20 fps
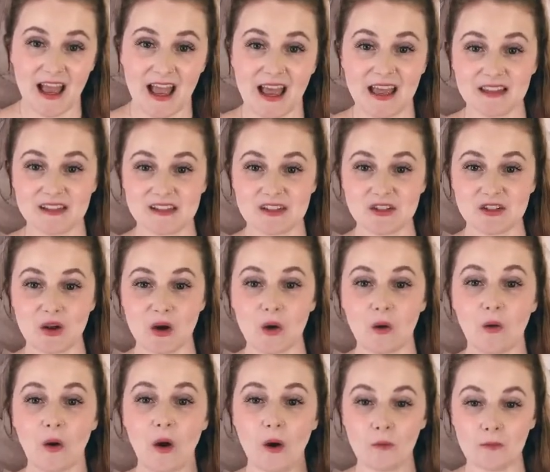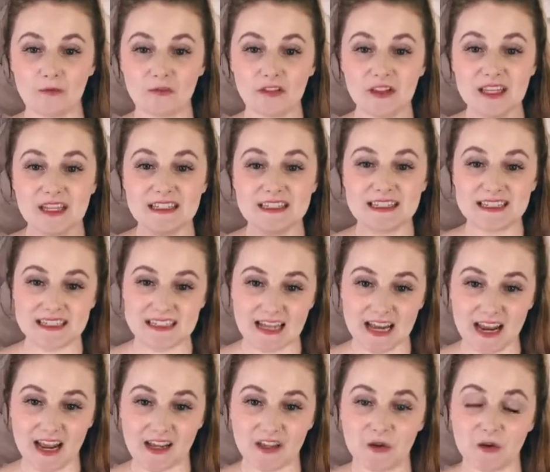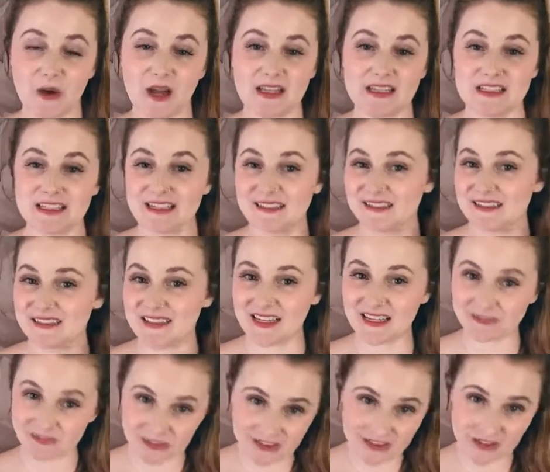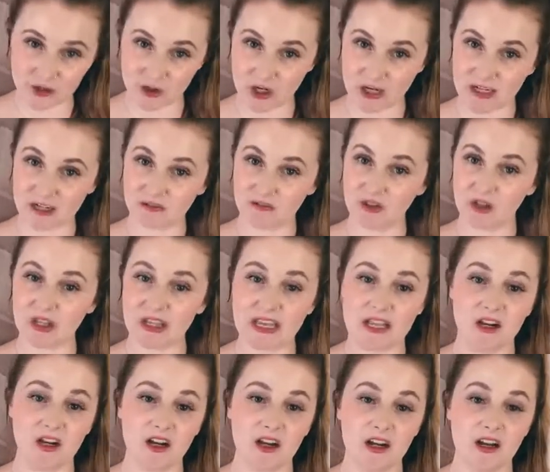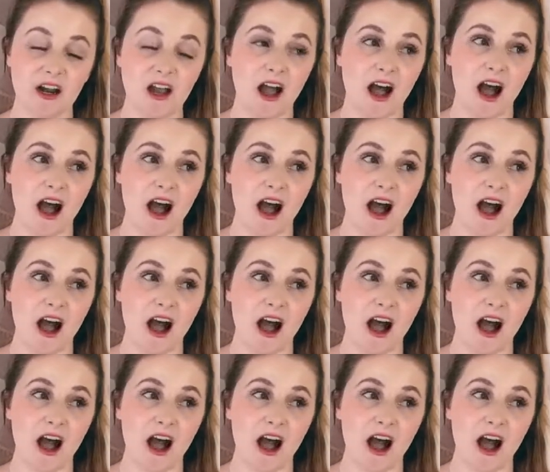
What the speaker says: And so hopefully today you guys can save this training for later,